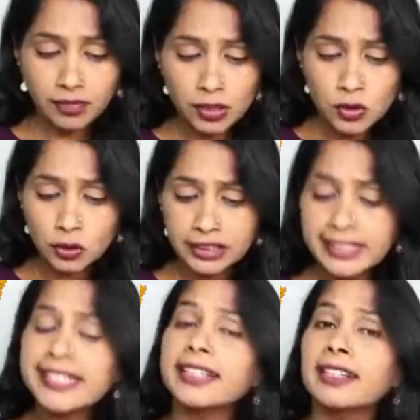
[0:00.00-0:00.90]
So
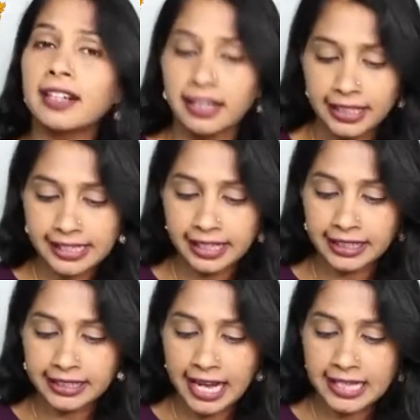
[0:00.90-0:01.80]
this
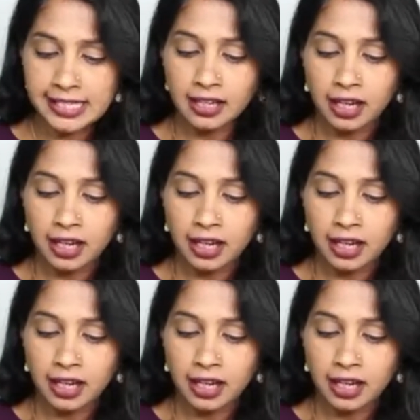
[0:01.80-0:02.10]
it has,